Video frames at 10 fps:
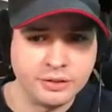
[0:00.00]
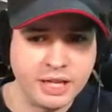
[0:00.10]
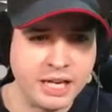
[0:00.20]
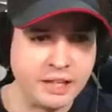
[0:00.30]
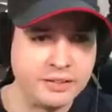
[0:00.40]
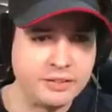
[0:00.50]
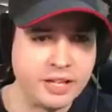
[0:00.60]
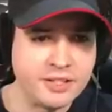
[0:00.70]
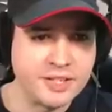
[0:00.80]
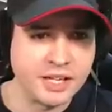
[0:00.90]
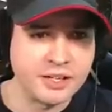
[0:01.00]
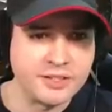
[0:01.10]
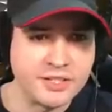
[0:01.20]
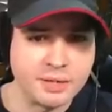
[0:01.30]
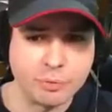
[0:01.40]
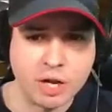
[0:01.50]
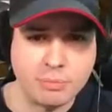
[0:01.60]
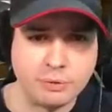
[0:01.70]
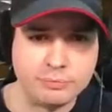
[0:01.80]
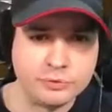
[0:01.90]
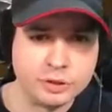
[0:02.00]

Dang it. 10 seconds. That's a problem.